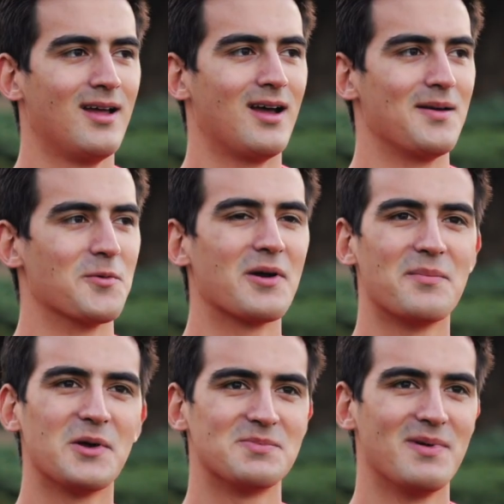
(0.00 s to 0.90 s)
I mean, one of the
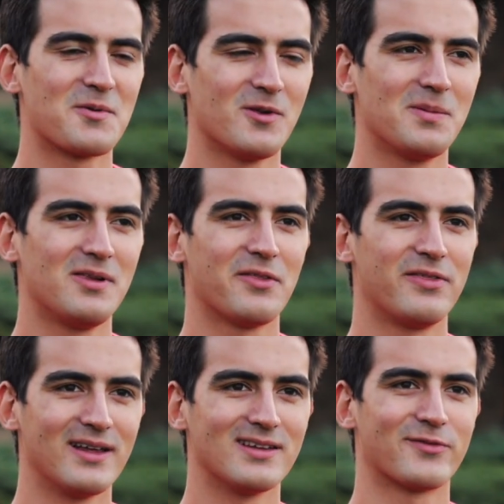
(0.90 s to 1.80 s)
most memorable
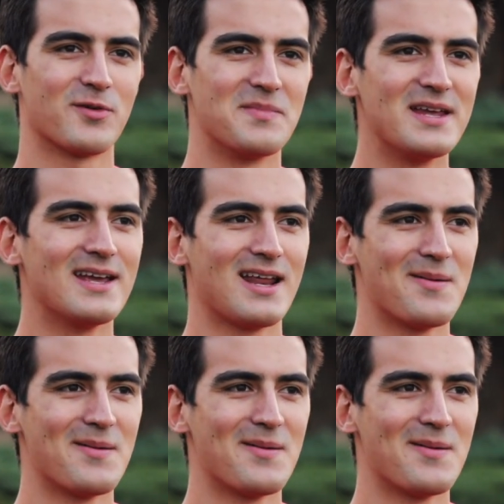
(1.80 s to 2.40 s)
things for me at